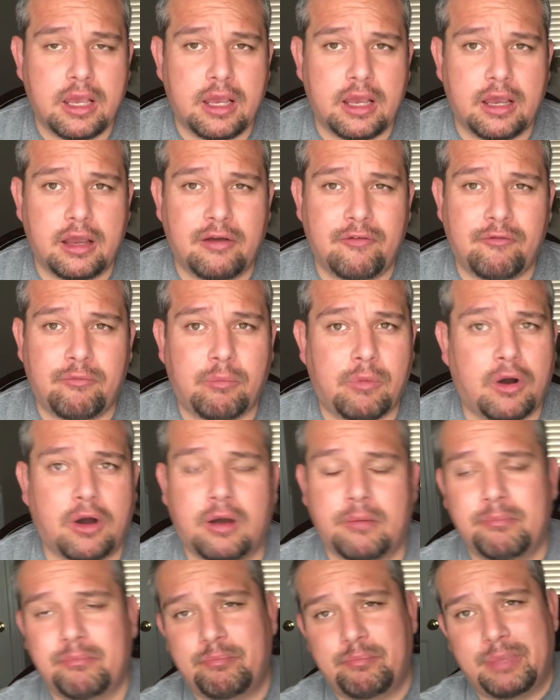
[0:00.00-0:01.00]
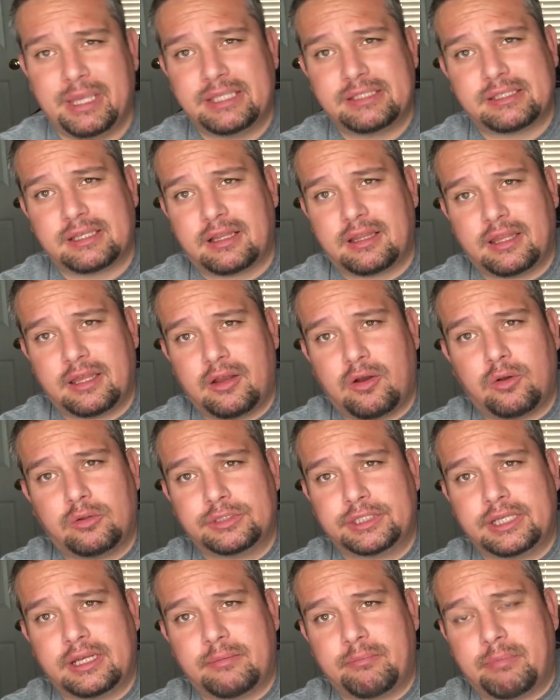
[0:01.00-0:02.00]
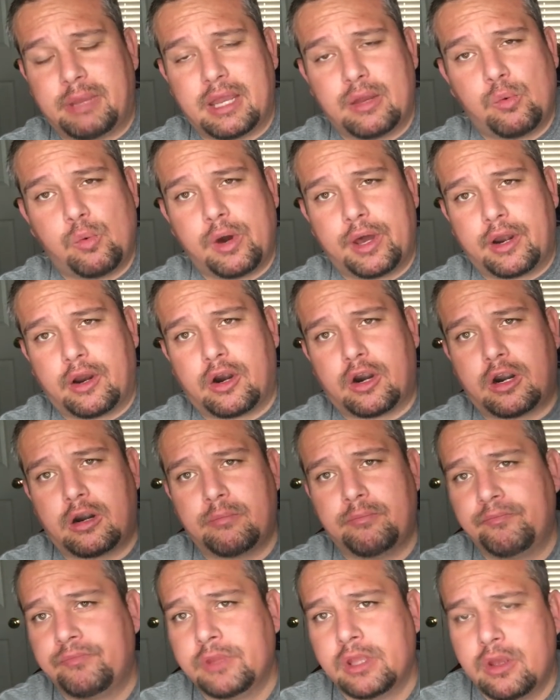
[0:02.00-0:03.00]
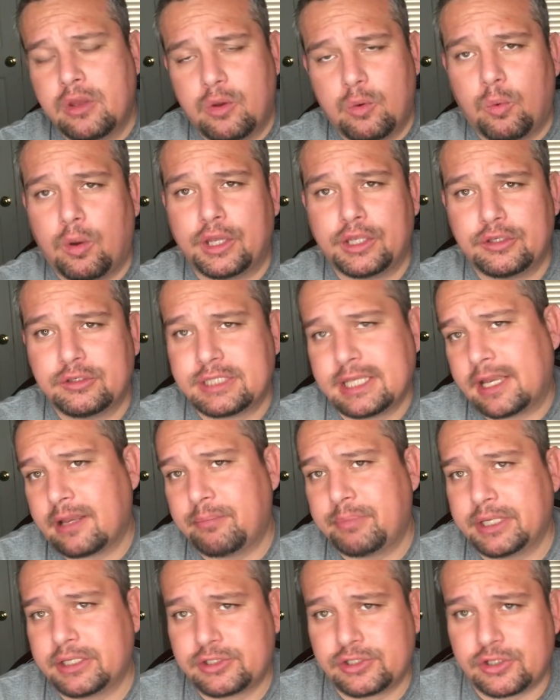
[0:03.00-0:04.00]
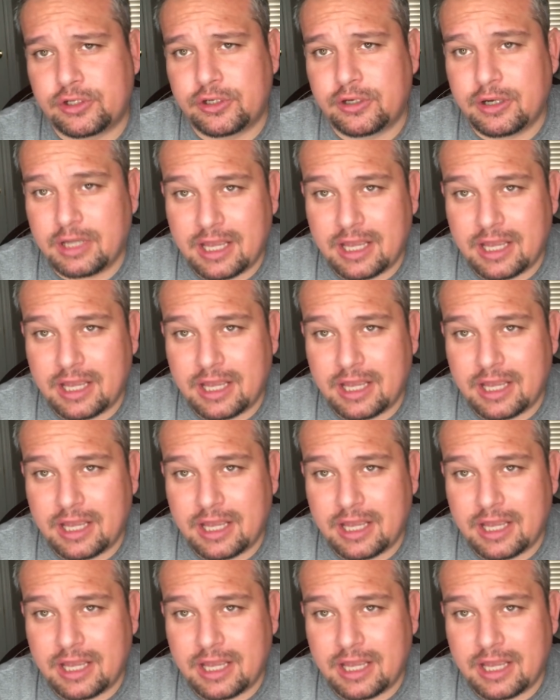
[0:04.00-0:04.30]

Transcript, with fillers: of mom basically holding him by one arm while you take a picture.